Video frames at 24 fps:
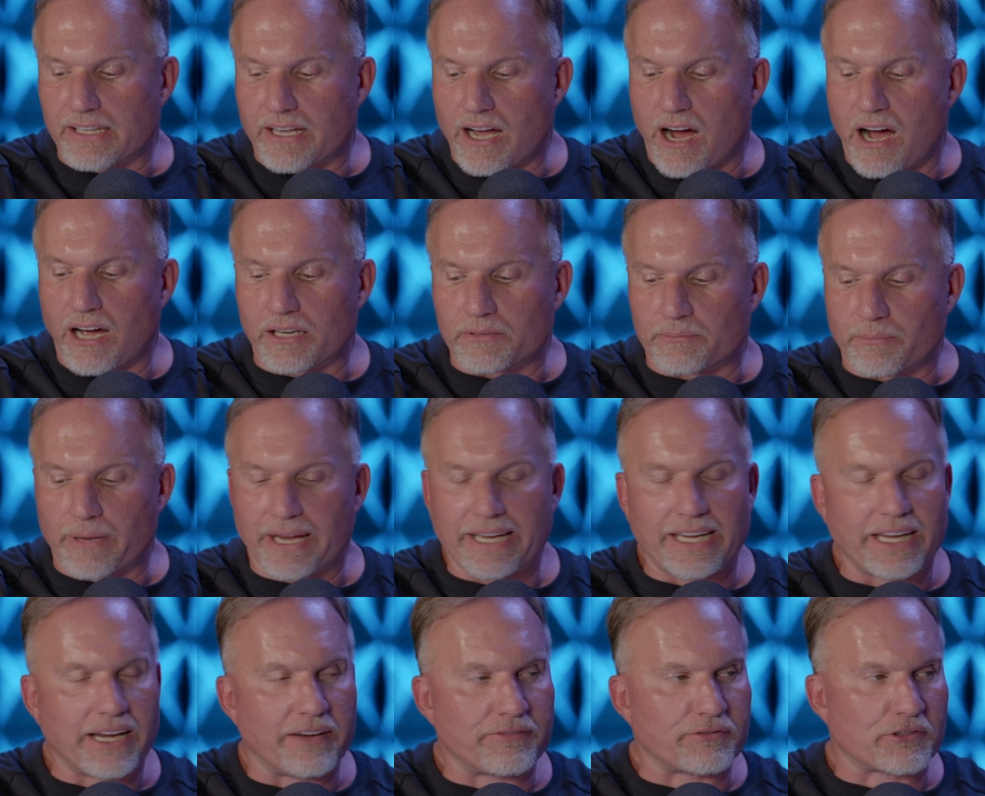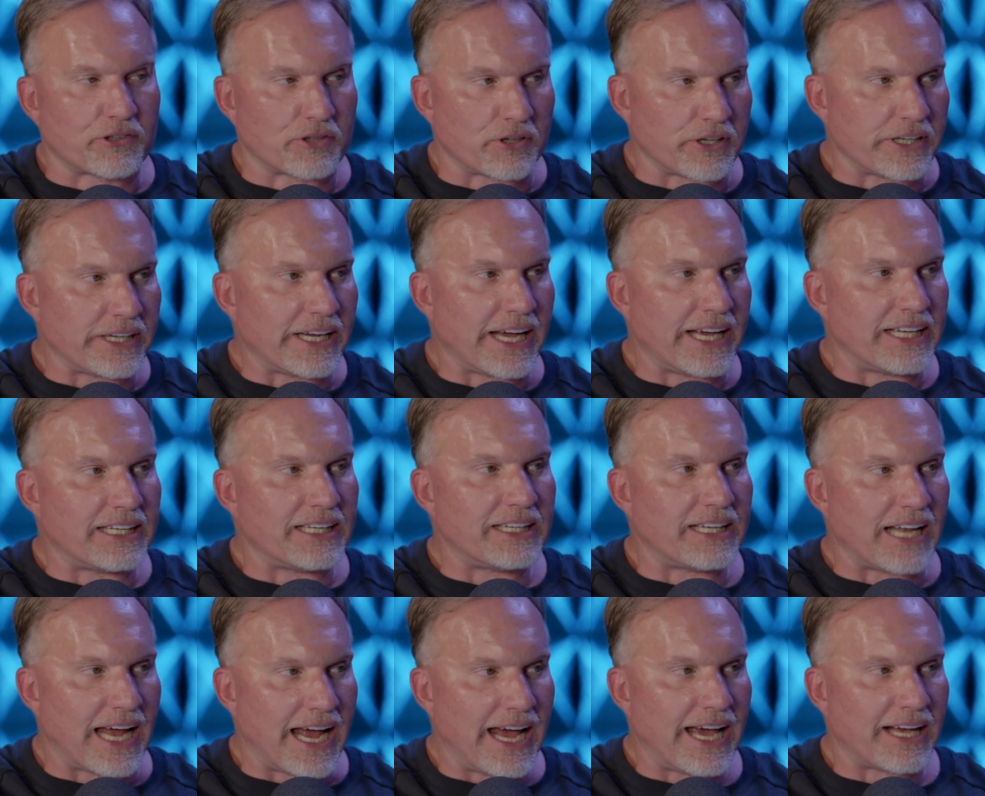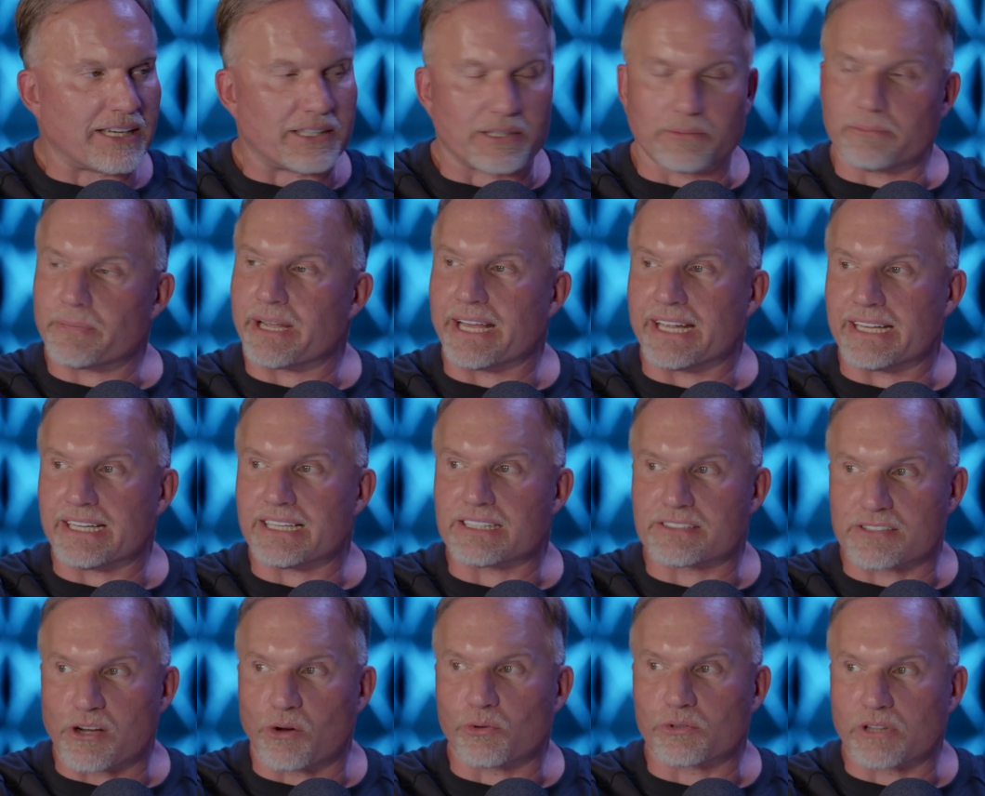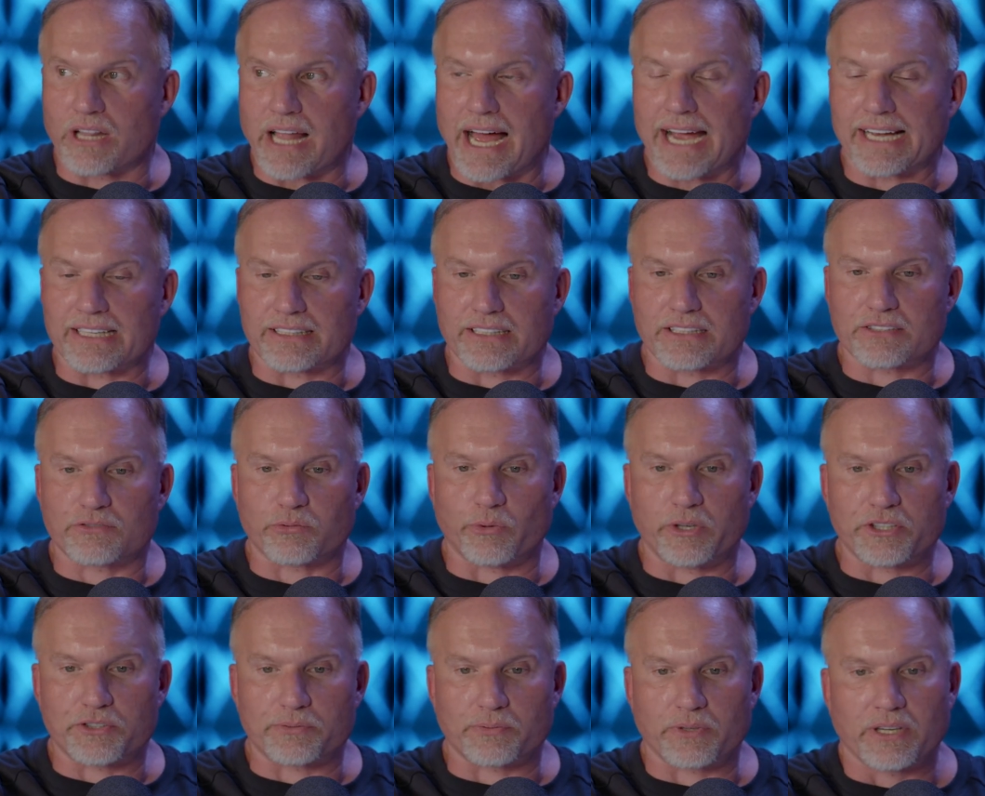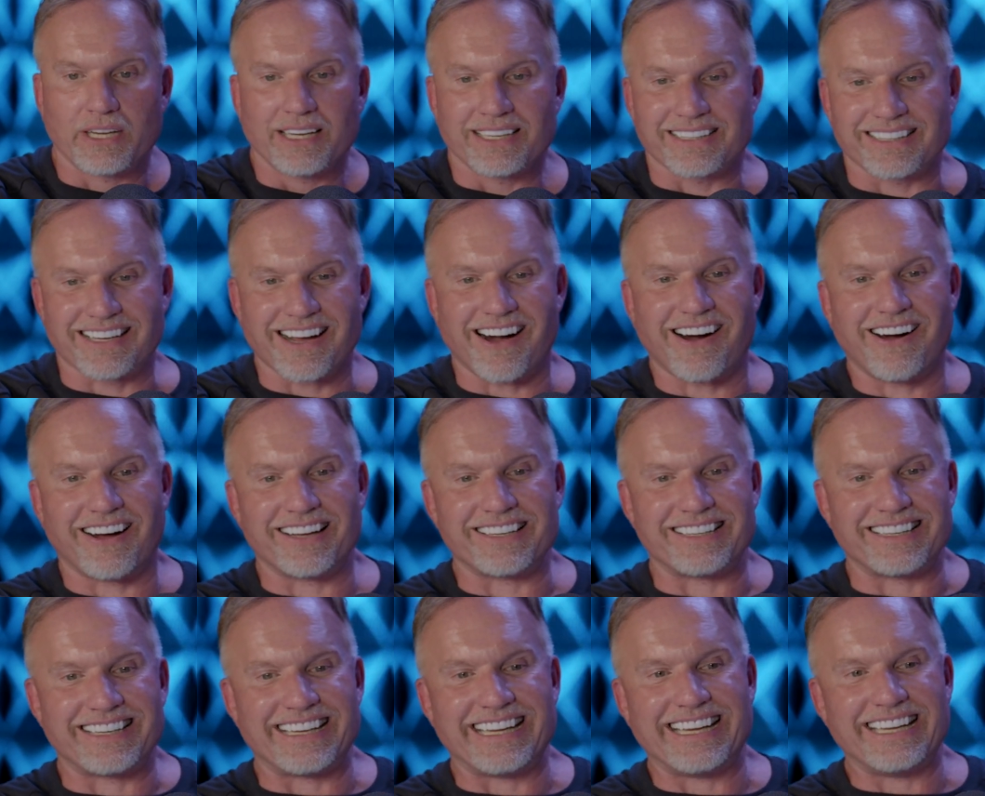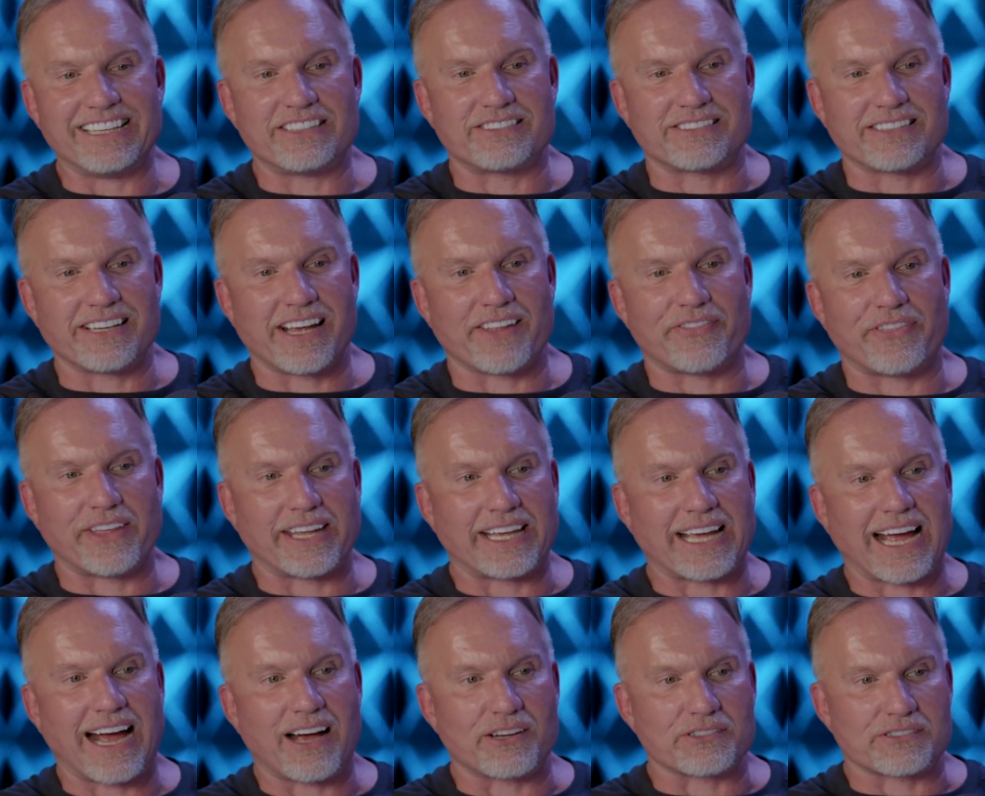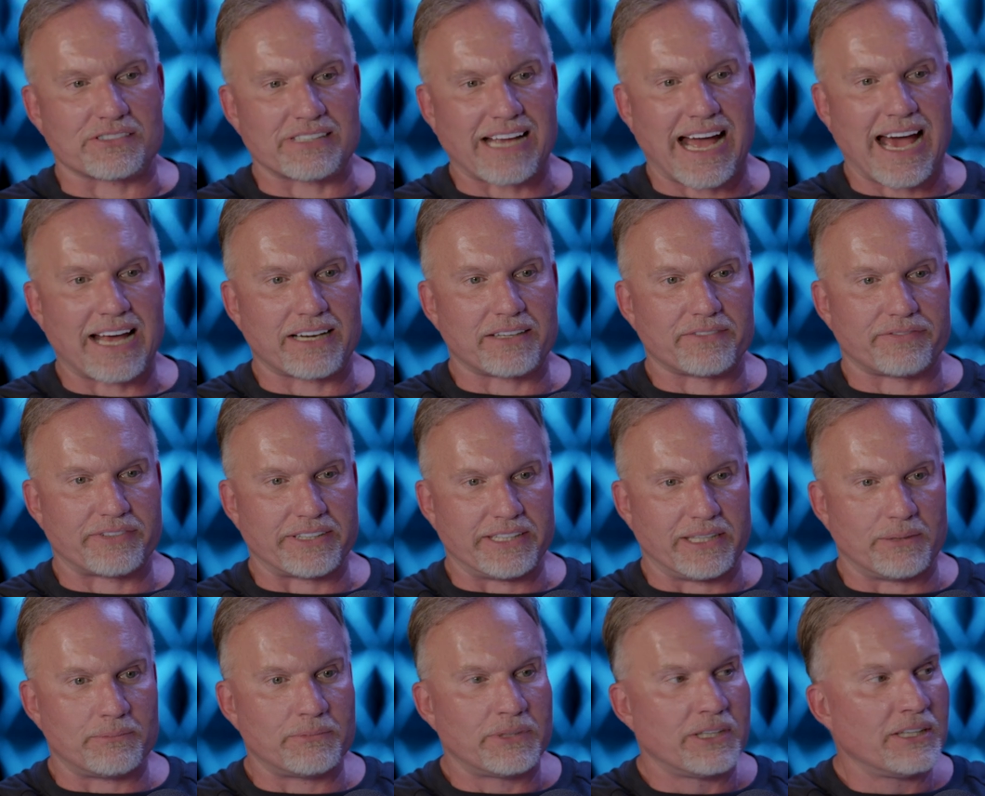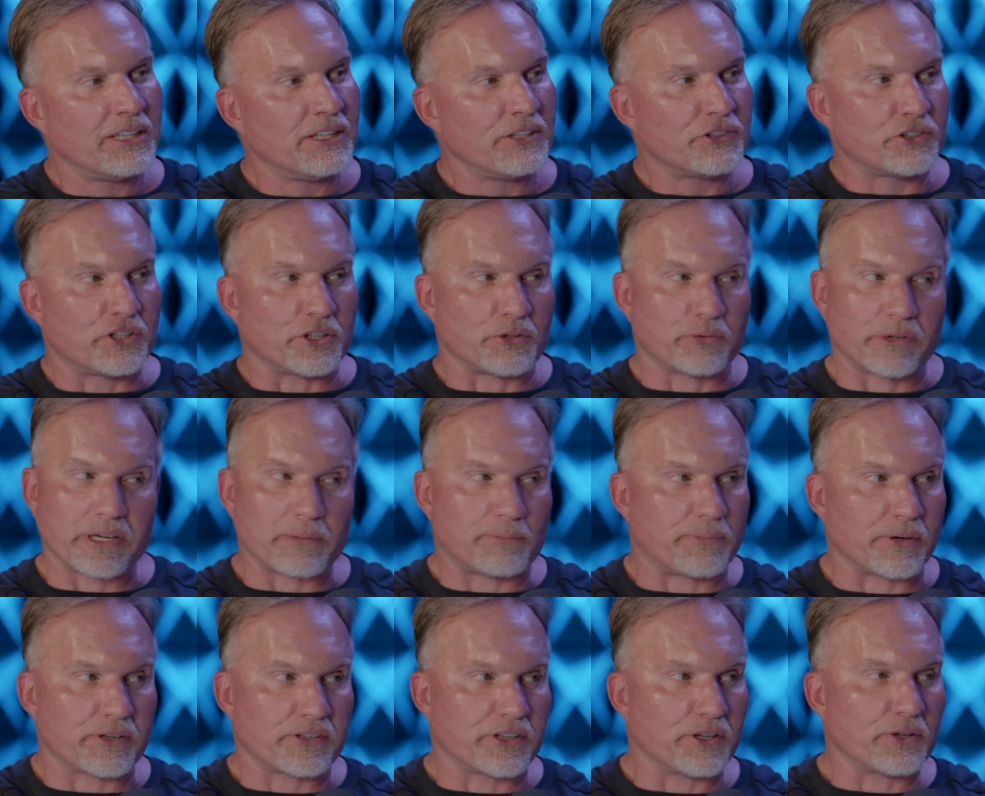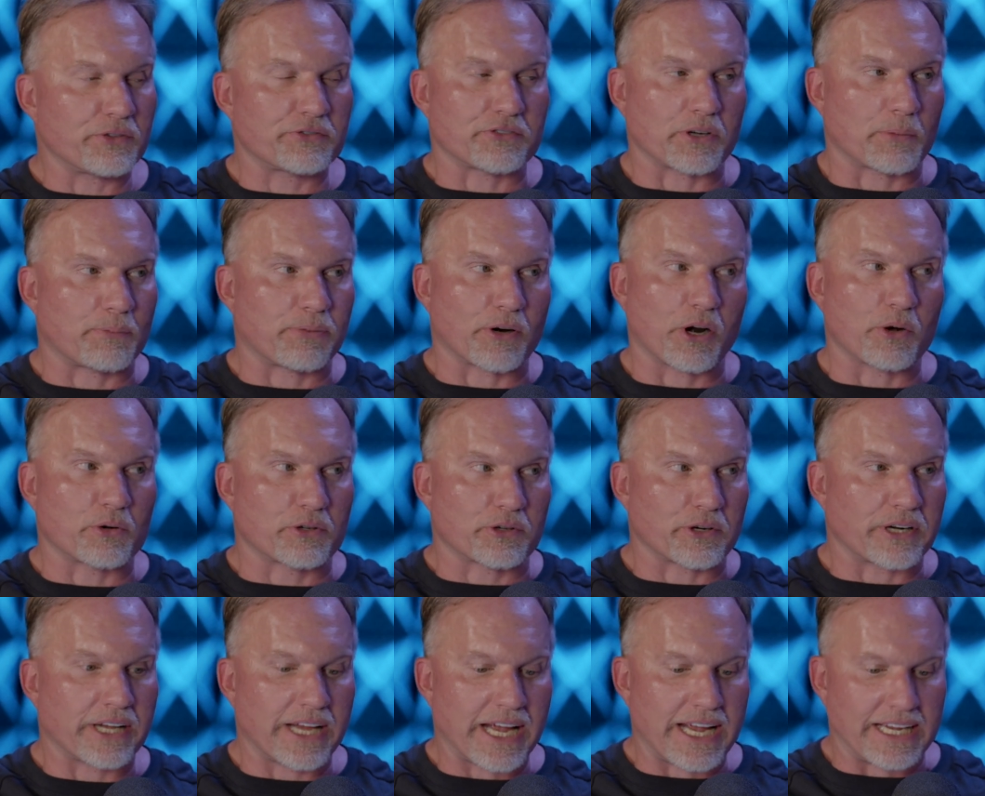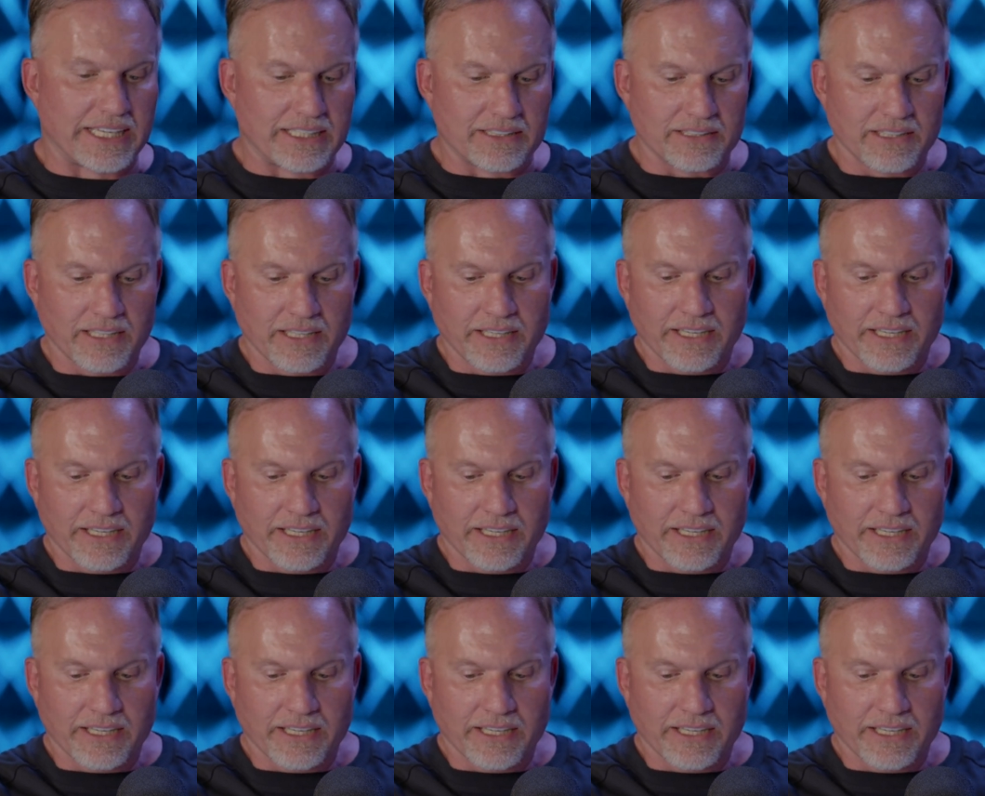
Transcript: God may have created Adam in his own likeness, which God needs nothing outside of him to reproduce or procreate.